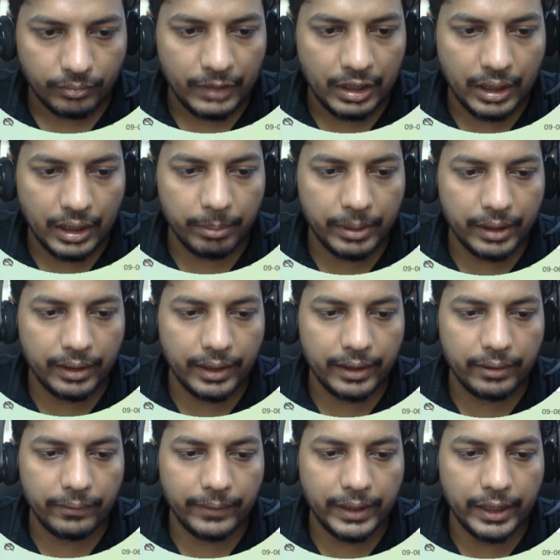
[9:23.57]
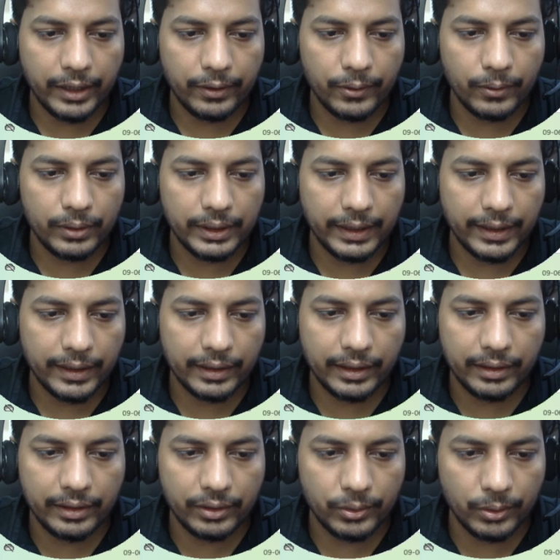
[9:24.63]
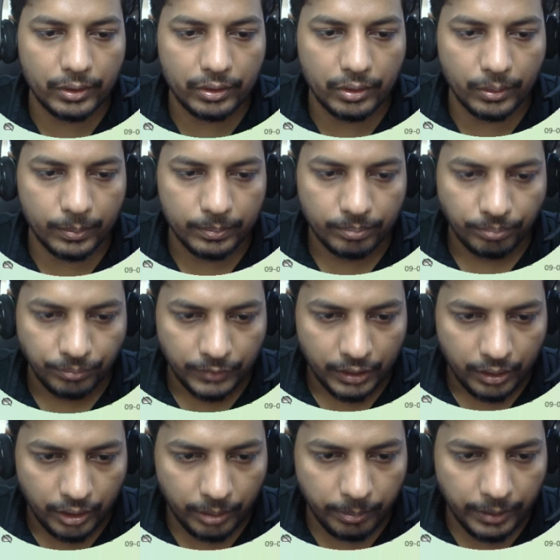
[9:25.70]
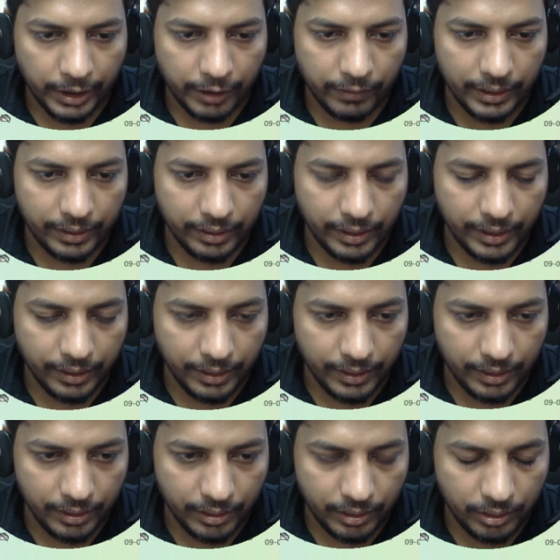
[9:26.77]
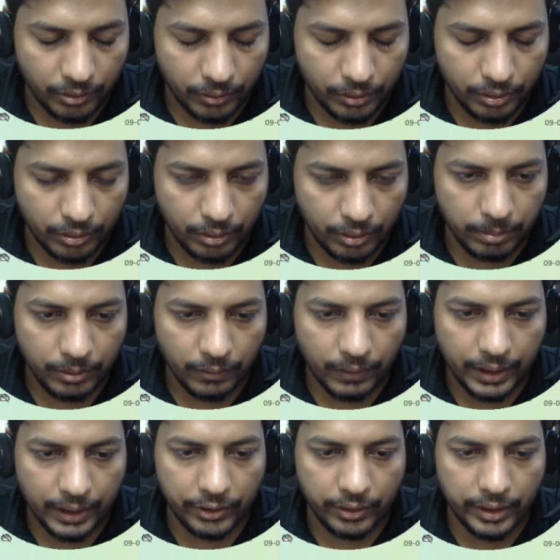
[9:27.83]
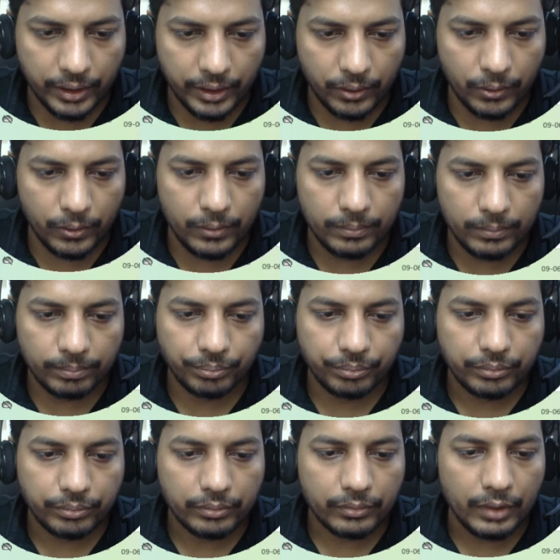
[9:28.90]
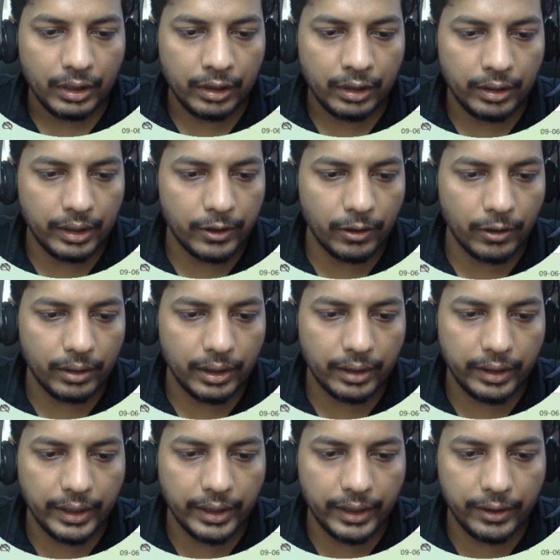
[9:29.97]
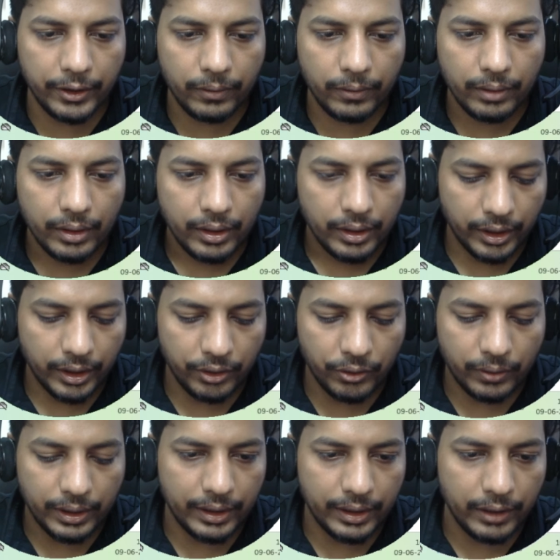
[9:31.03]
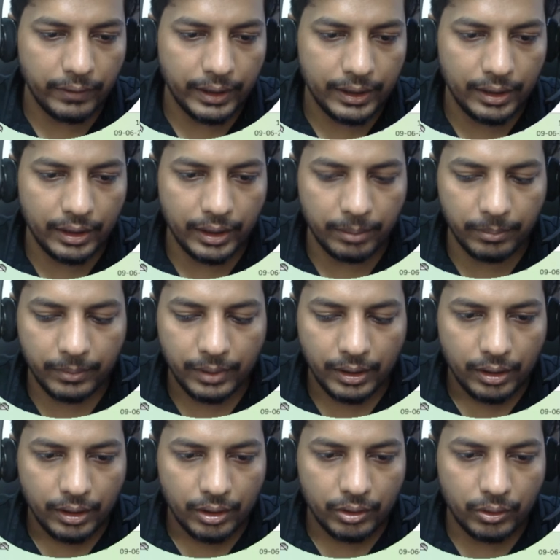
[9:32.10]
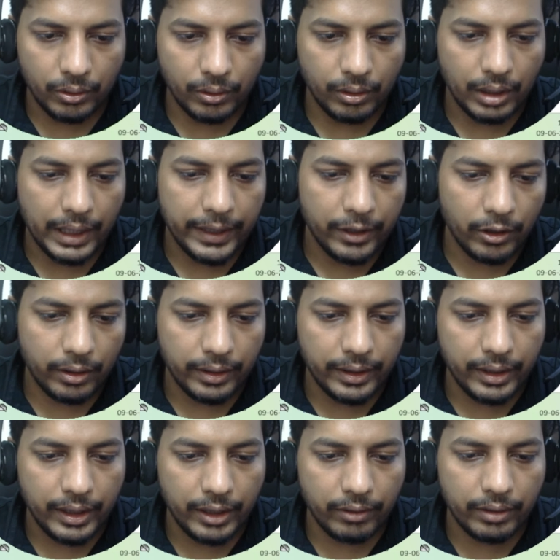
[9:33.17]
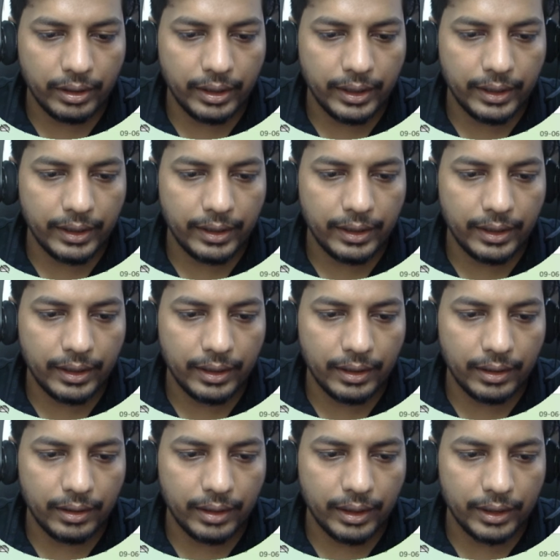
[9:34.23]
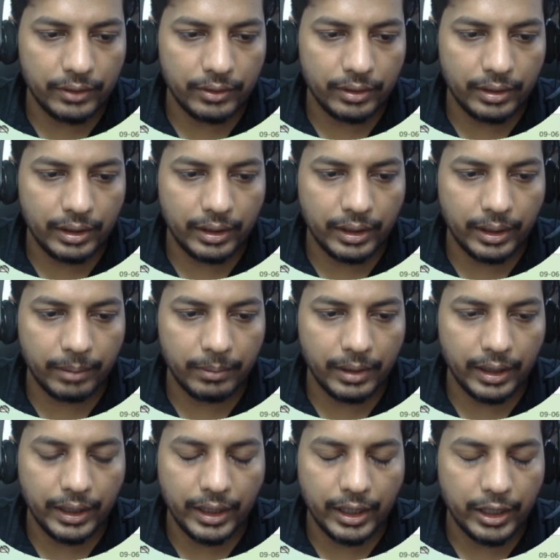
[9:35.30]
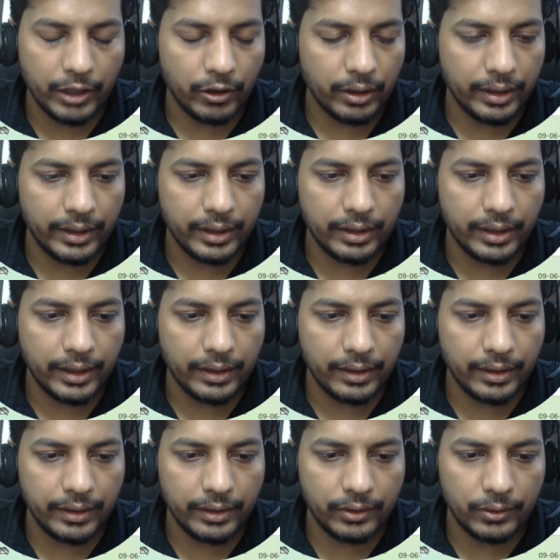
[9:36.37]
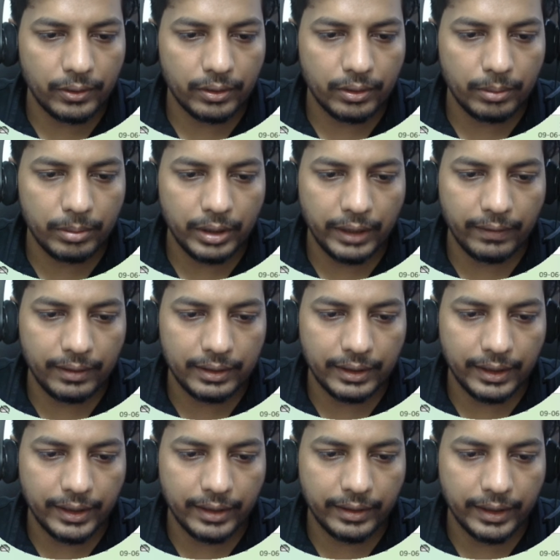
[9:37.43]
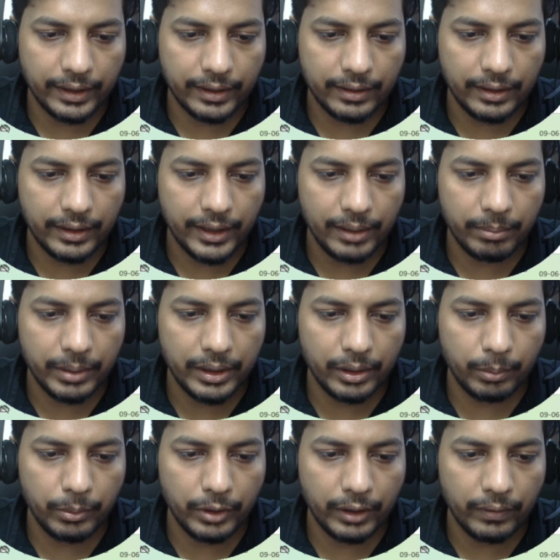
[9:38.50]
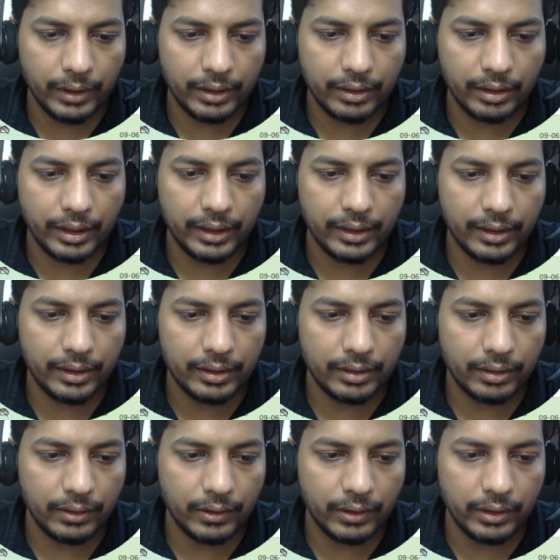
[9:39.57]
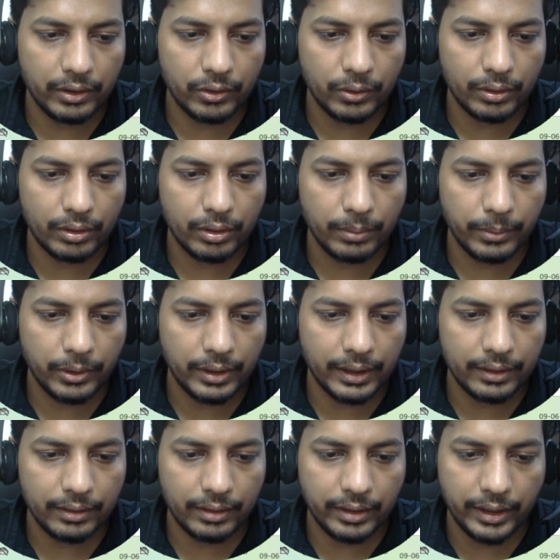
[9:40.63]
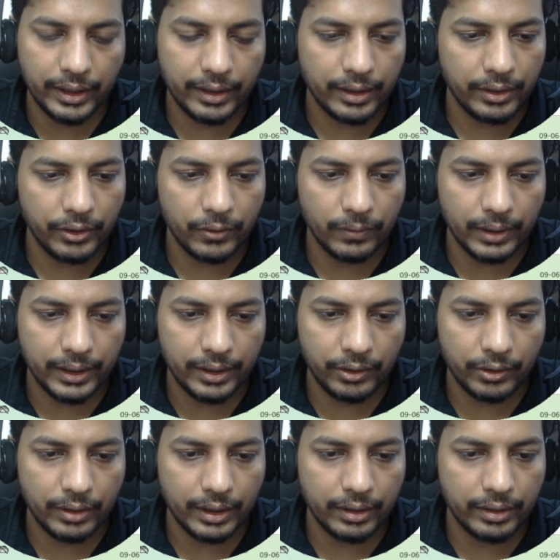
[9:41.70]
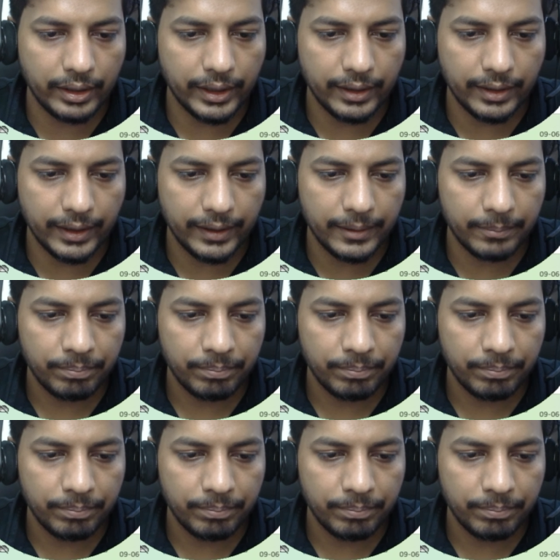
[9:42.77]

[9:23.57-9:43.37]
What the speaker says: After that, we have to select the resource group. If you haven't created any resource group, what you have to do, click on the create new, and you can give any name. So I already have created a Azure Synapse. I already created a resource group, so I will select directly that. But if you haven't created a resource group, you can create a new one and you can create that.